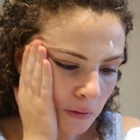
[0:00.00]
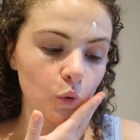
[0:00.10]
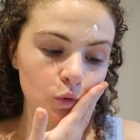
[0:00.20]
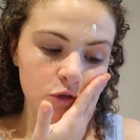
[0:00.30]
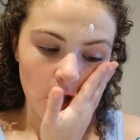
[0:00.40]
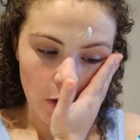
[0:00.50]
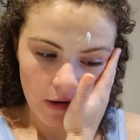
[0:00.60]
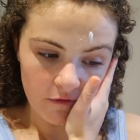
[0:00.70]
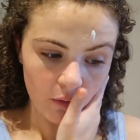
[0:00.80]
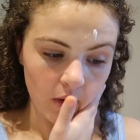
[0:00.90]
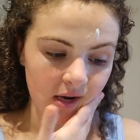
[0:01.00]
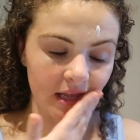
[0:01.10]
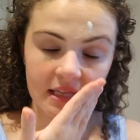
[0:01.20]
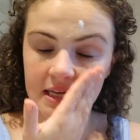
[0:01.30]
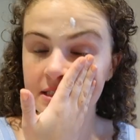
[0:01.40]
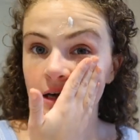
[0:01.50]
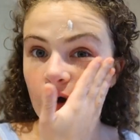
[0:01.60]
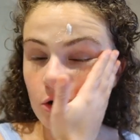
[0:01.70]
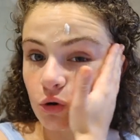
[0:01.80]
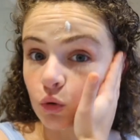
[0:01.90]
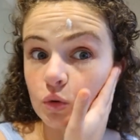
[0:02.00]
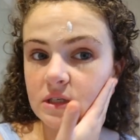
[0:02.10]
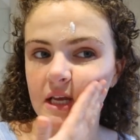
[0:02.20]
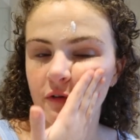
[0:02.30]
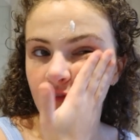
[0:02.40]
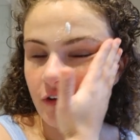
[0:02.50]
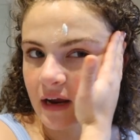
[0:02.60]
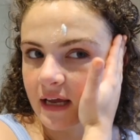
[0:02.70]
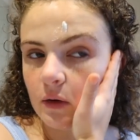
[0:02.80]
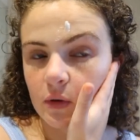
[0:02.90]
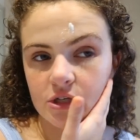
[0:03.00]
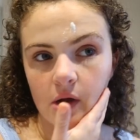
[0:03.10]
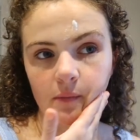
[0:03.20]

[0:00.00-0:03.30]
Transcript: Also, everyone, these are cruelty-free, which